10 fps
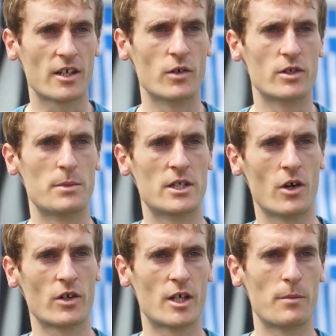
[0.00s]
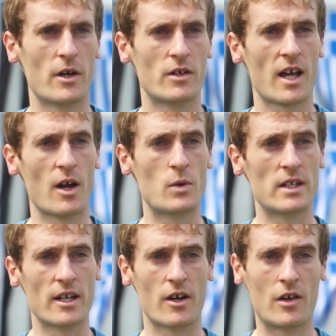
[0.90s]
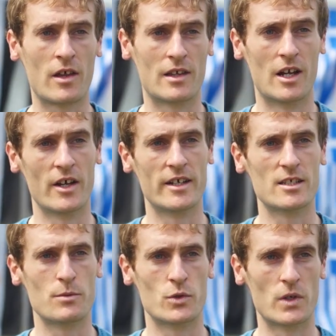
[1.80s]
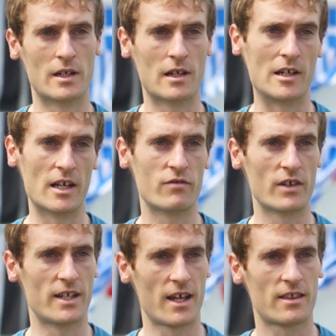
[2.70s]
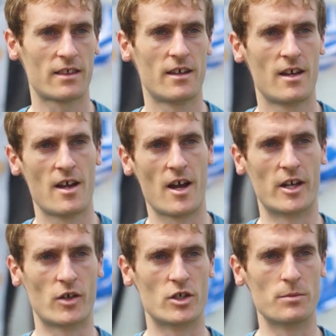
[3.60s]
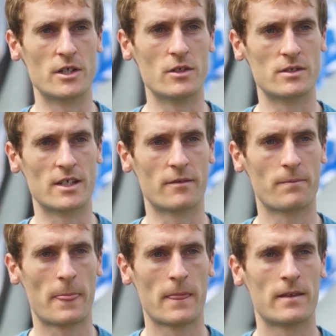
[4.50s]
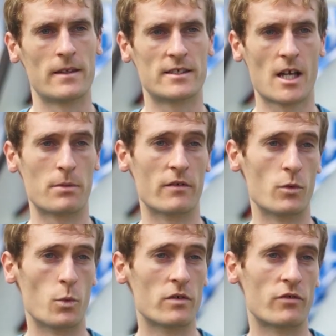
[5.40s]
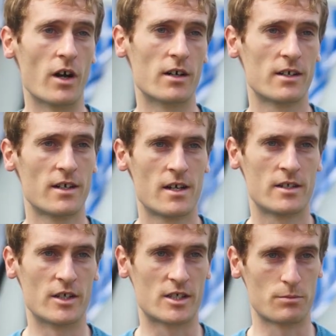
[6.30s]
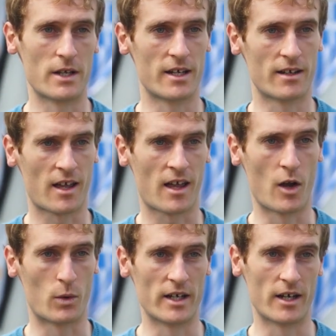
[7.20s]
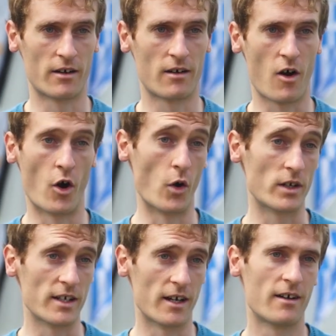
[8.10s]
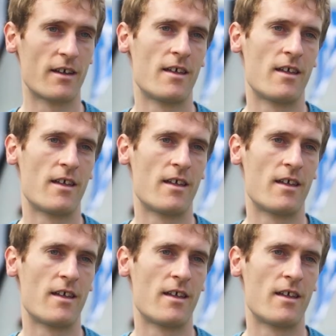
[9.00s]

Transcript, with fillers: I'm going to be talking about how clear the line is between life and death and I'm going to be using the example of the wood frog to explain how clear or unclear